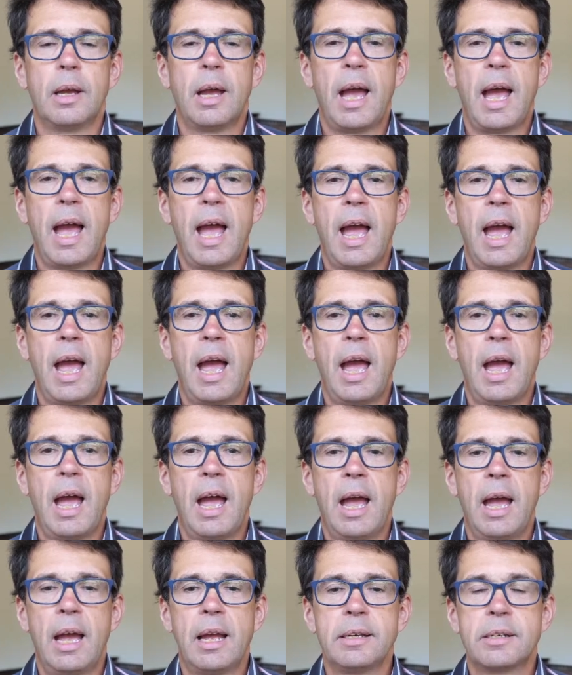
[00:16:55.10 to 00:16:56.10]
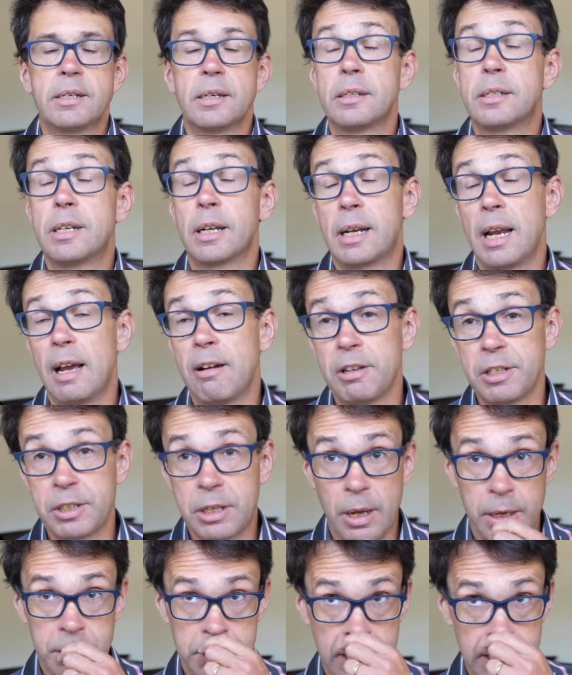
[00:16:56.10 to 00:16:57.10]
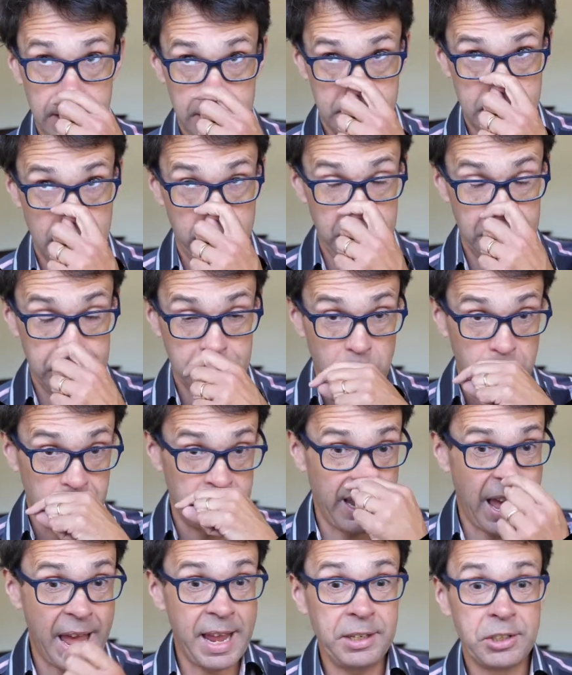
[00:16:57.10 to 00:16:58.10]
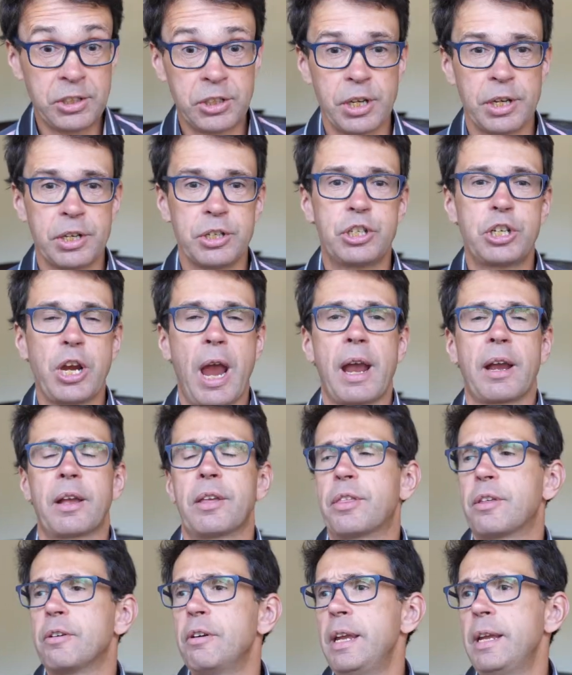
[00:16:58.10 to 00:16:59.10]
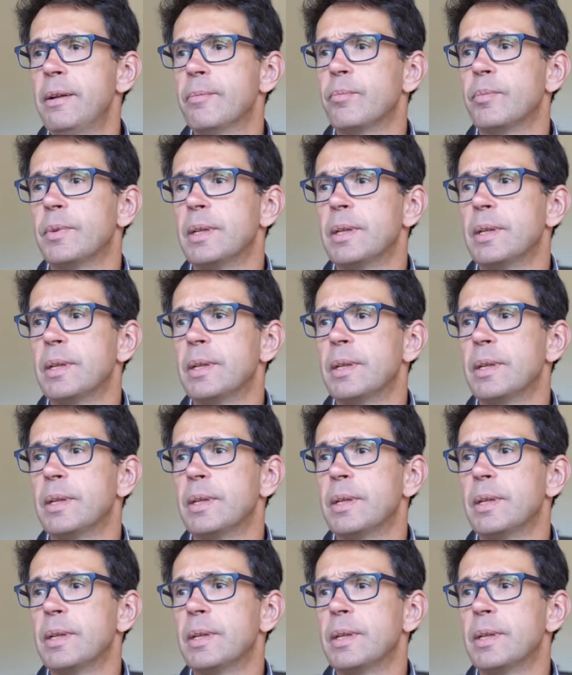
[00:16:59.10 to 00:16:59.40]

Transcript: And declarer is going to lead. Dummy's got the ace, jack 3.